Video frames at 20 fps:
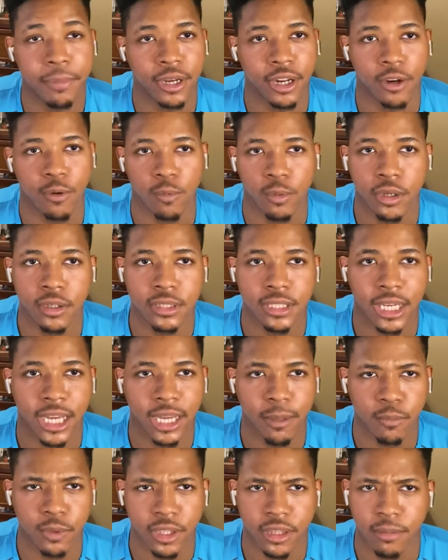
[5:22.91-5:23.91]
in real
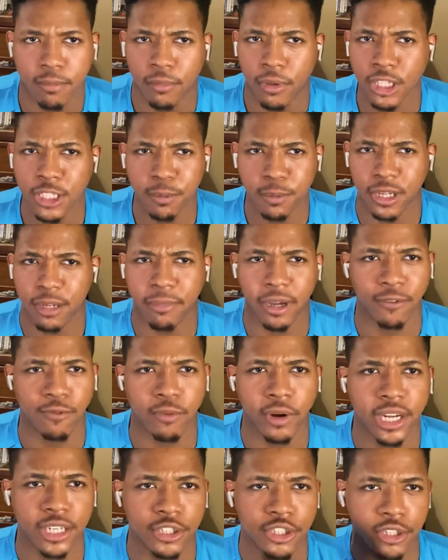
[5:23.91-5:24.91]
time with multiple of my
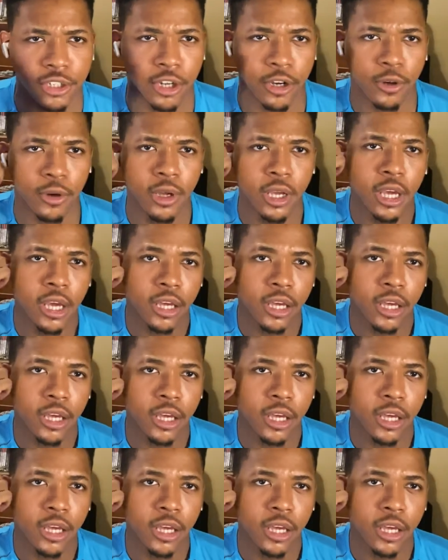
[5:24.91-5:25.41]
friends, you know.